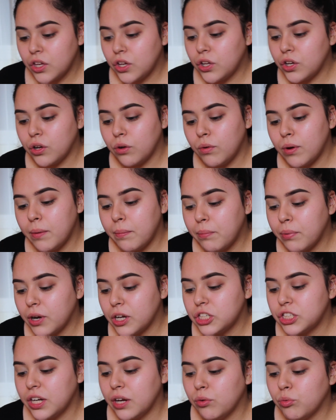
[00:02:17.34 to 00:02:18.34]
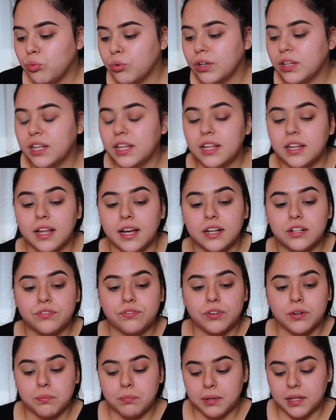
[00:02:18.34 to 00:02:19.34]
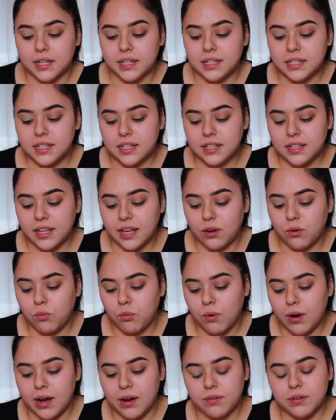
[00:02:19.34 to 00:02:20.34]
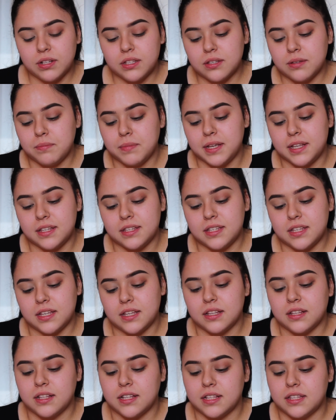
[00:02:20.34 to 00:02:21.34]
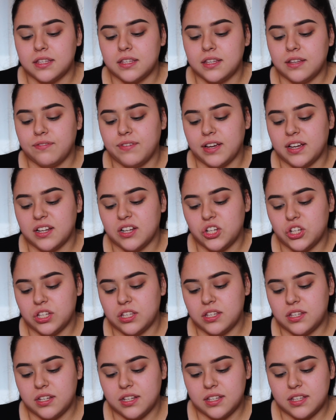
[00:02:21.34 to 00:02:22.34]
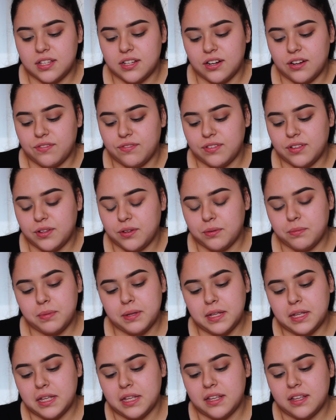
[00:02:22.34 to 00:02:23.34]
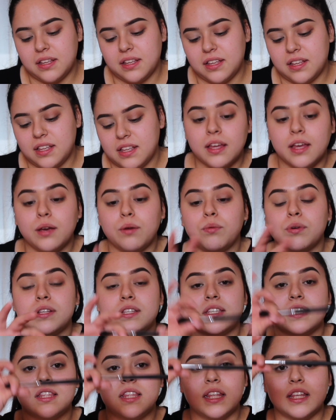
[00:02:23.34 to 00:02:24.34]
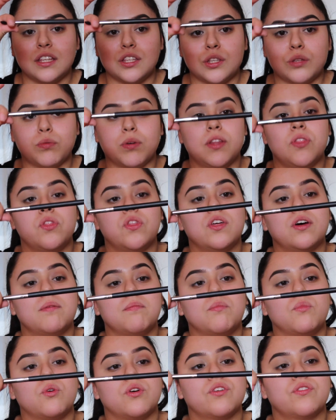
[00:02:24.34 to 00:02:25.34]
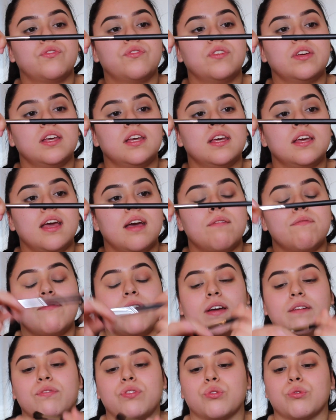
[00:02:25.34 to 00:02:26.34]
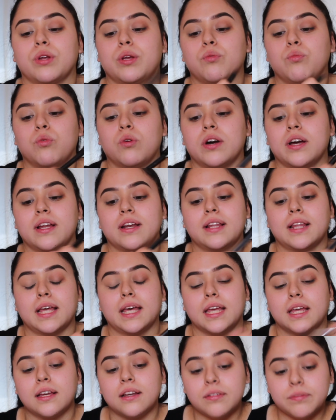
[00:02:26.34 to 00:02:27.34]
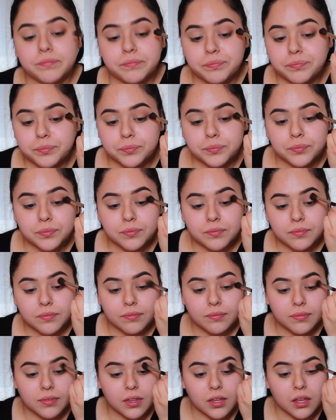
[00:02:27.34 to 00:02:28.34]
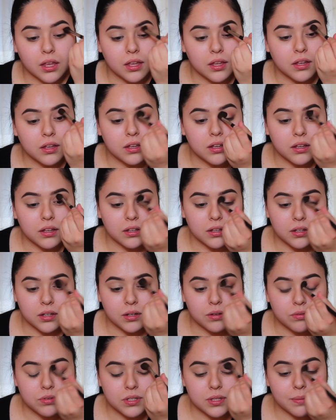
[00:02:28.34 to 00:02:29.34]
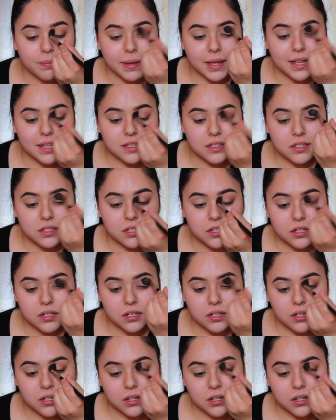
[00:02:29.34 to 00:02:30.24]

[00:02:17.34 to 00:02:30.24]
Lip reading: You know what brush I really liked for blending? Like, wow, it's amazing. Let's see if I could just dust it off a little bit. It was this one, the Morphe M531. Like, it was the best.